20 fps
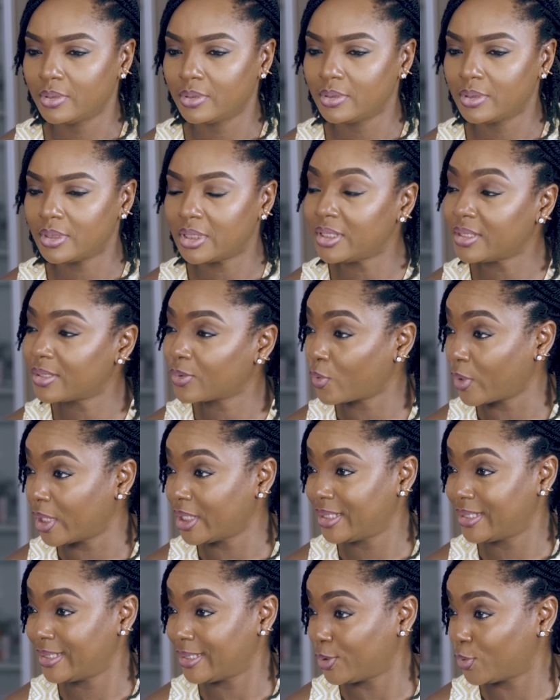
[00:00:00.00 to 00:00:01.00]
didn't quite
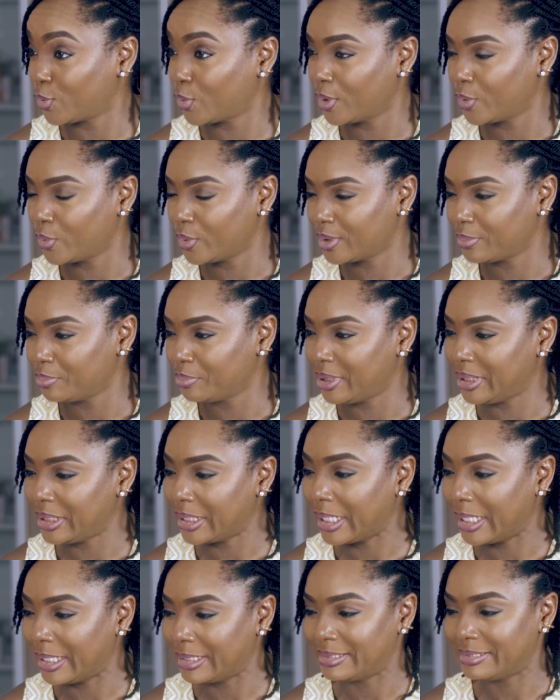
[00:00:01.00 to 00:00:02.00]
sit well with me,
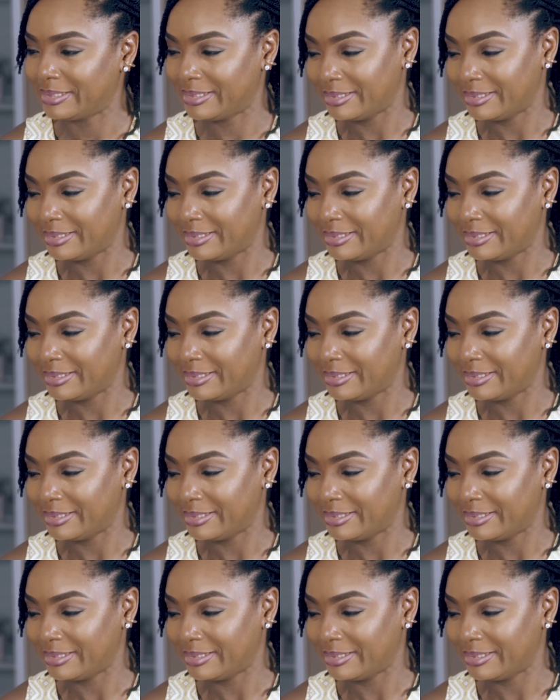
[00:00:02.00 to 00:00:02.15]
and